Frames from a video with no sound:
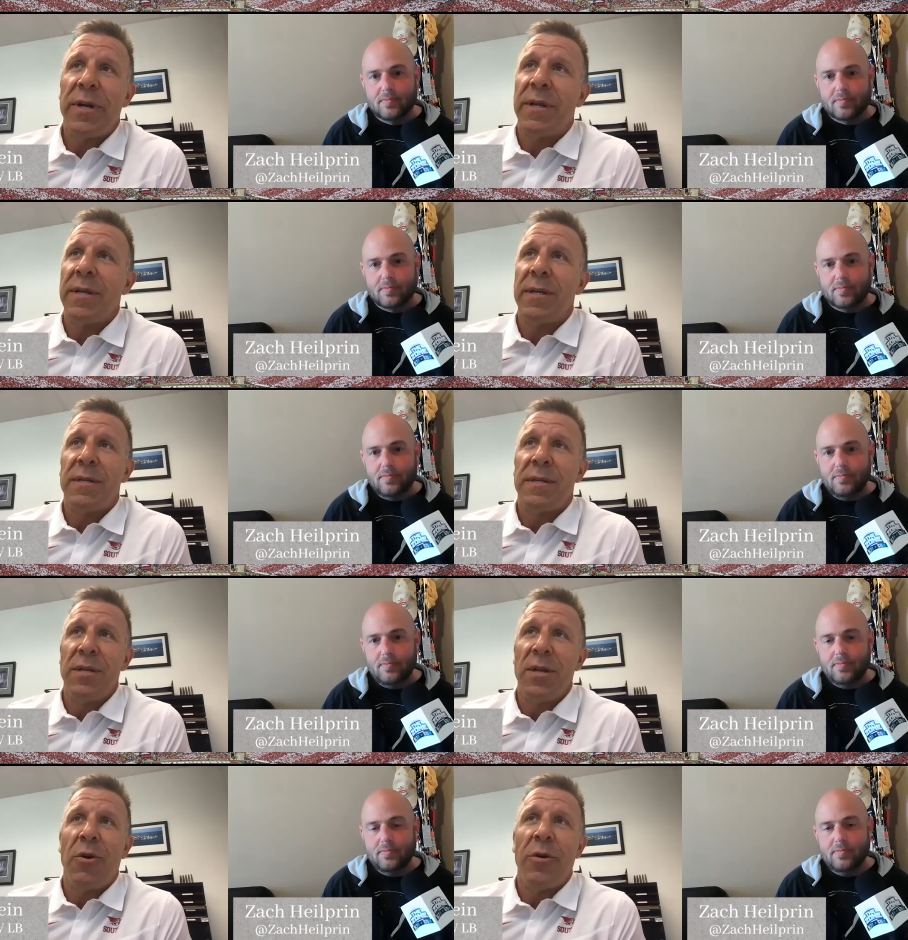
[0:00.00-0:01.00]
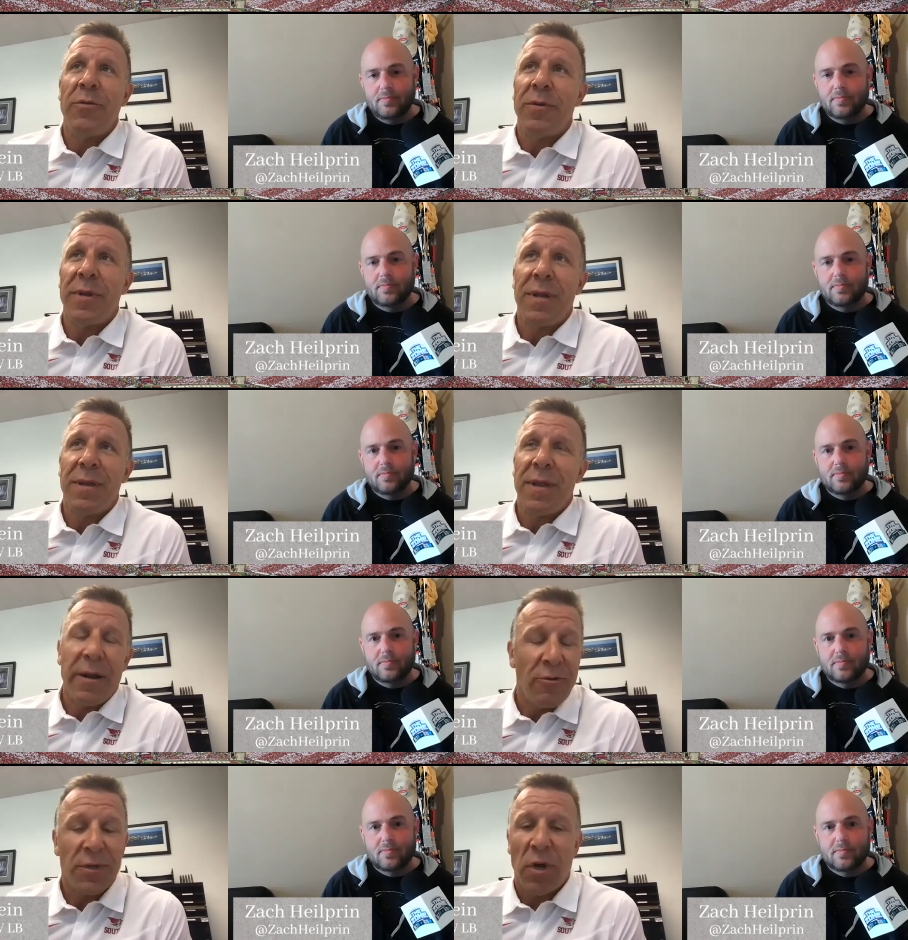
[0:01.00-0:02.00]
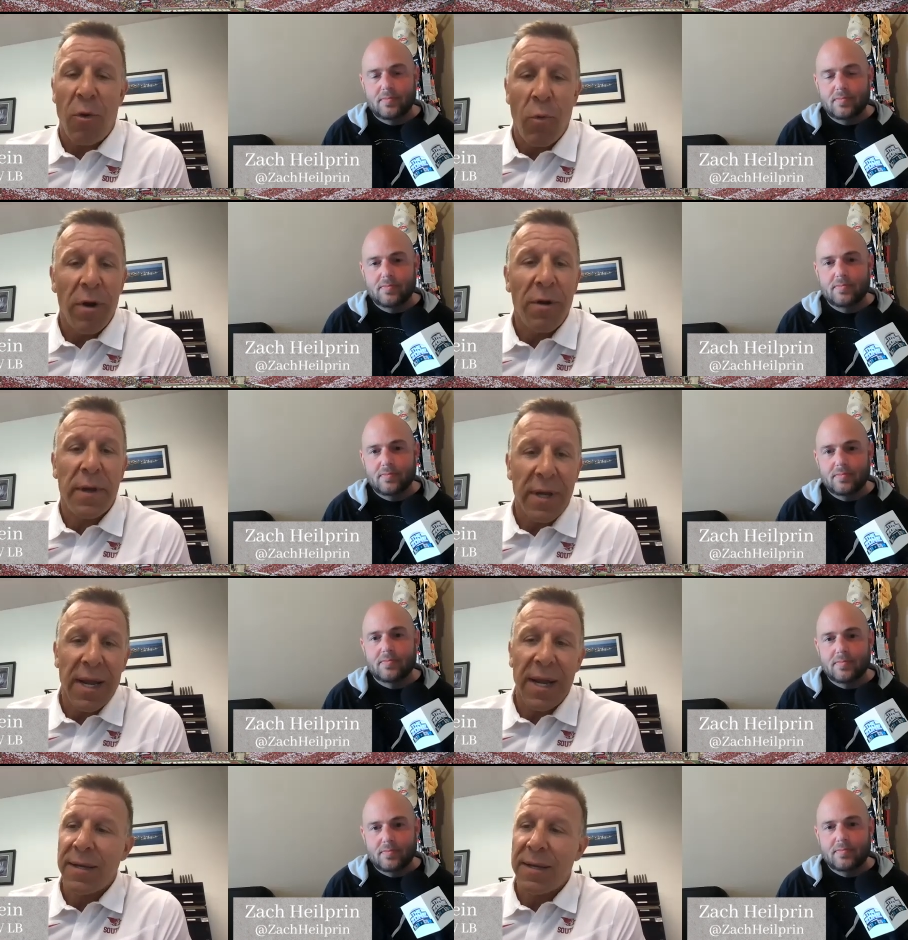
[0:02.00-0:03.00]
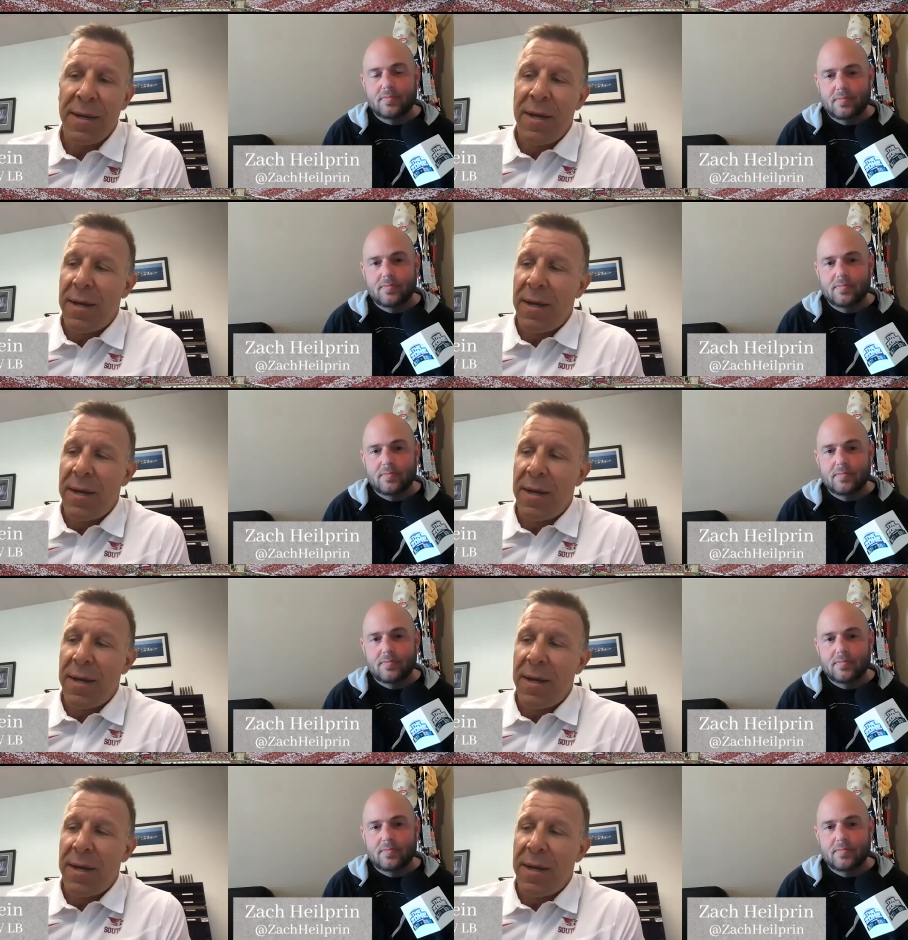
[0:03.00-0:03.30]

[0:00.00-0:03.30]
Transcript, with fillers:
Speaker 1: it and to know that it was all worth it. And